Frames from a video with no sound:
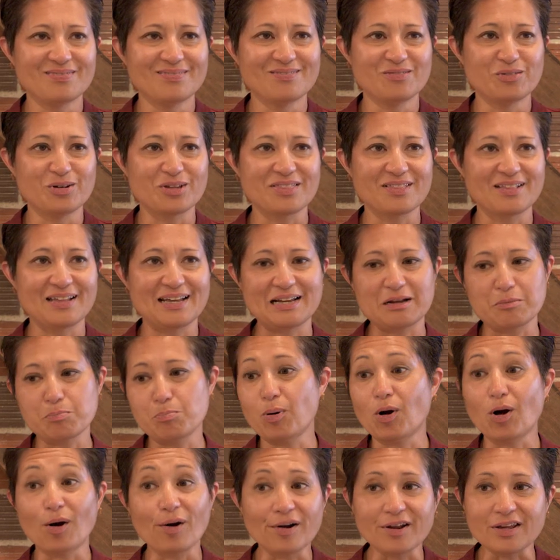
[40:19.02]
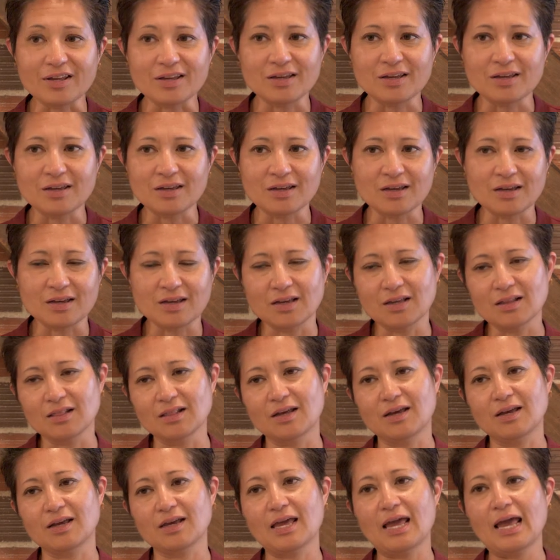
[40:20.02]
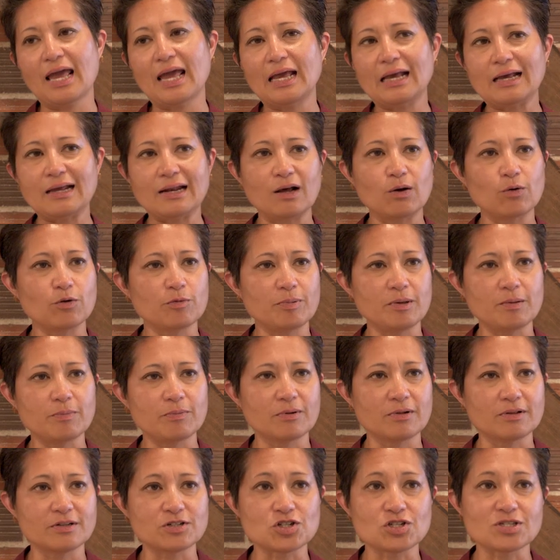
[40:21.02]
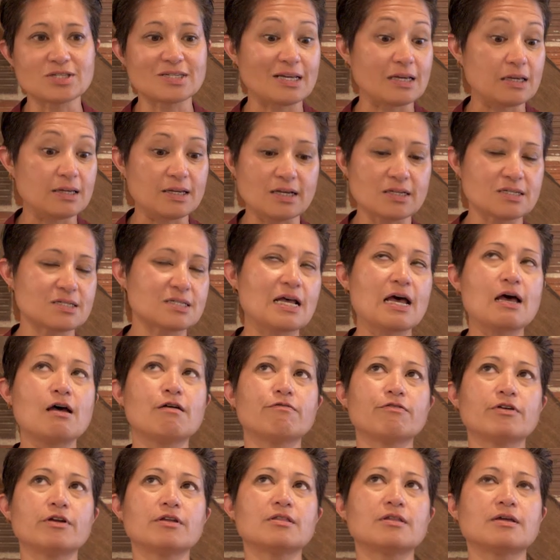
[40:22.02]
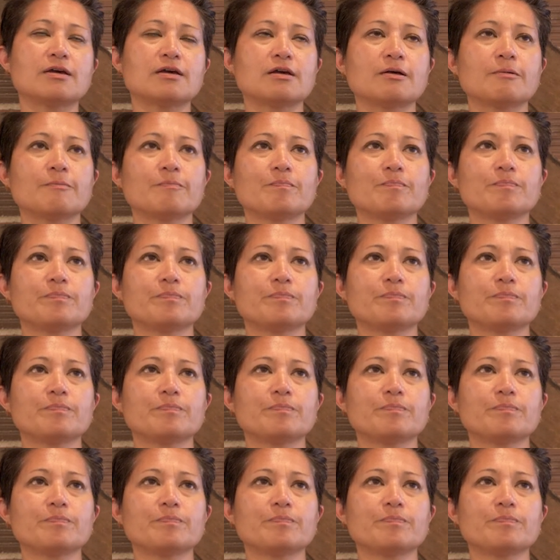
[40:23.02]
with like partying and like hanging out with people and just saying yes to everything.